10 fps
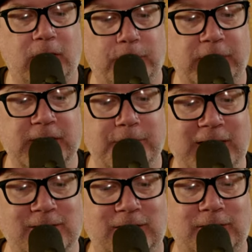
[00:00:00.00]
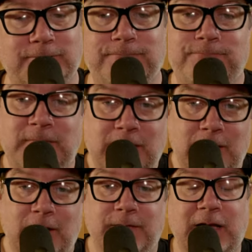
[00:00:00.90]
Pretty amazing.
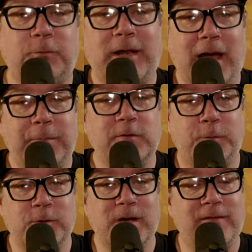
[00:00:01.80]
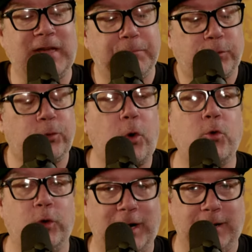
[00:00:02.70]
That's what happens when you have a
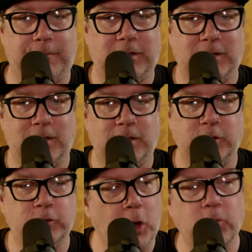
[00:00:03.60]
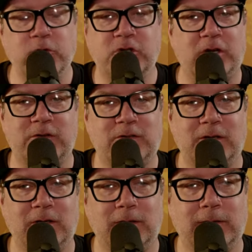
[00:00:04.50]
program. You don't just
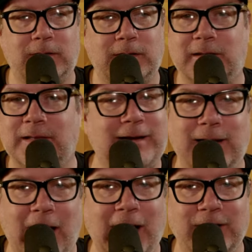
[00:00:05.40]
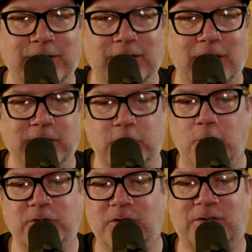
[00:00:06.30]
collect guys. You
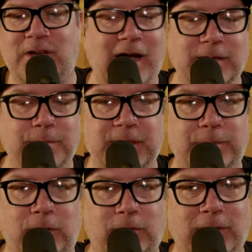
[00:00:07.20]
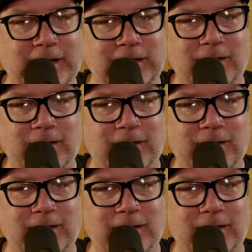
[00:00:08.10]
don't just sign people, right?